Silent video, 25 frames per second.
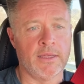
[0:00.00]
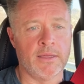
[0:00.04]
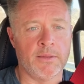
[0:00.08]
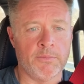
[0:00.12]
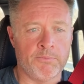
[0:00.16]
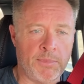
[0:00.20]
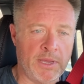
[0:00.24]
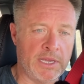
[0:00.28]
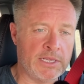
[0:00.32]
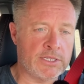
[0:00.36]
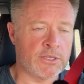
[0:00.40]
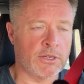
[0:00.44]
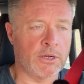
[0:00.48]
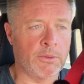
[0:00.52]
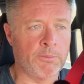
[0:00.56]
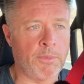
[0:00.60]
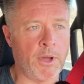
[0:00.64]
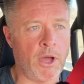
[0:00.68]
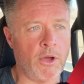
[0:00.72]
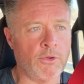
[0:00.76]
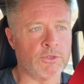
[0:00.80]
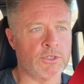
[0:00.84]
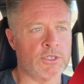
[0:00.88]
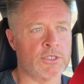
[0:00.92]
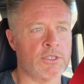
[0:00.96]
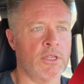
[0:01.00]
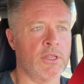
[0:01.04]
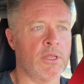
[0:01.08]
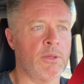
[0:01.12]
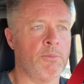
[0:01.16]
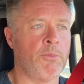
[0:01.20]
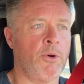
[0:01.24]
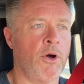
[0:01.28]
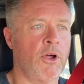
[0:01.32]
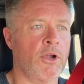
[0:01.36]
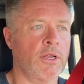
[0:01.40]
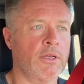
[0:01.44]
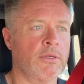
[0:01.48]
Big sort of bulges on the
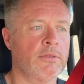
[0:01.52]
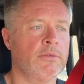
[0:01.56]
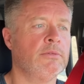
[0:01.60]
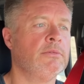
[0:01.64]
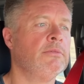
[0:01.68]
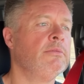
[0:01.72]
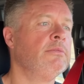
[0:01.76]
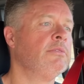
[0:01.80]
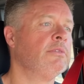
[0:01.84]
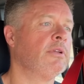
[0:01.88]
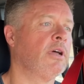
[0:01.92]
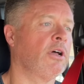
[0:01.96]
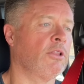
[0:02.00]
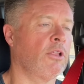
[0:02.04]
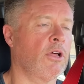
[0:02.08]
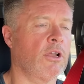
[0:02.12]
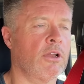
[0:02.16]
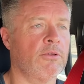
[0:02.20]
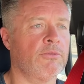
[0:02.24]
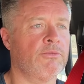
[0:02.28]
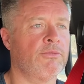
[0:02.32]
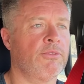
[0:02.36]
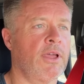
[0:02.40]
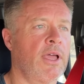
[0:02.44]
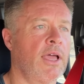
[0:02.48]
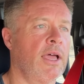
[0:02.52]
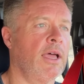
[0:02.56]
bonnet, a lot of